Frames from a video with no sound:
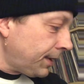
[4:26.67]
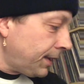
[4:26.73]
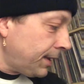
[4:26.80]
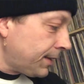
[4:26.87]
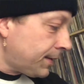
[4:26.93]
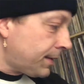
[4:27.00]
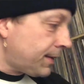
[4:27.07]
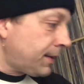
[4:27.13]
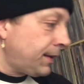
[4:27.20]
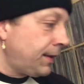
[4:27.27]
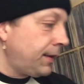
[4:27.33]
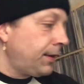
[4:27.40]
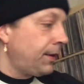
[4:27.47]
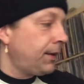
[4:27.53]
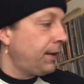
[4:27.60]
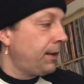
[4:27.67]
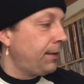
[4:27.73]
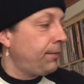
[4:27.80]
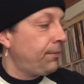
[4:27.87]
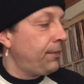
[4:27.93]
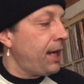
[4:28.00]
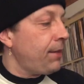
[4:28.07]
is
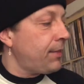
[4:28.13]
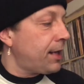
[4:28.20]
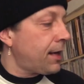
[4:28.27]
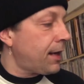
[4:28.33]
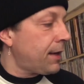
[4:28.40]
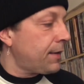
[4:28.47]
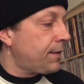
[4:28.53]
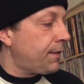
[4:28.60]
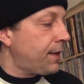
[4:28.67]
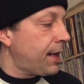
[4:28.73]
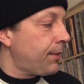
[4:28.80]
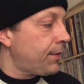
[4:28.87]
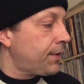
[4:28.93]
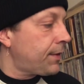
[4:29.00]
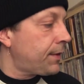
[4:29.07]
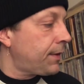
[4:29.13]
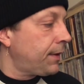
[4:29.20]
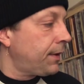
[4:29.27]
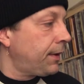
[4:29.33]
maybe not as famous,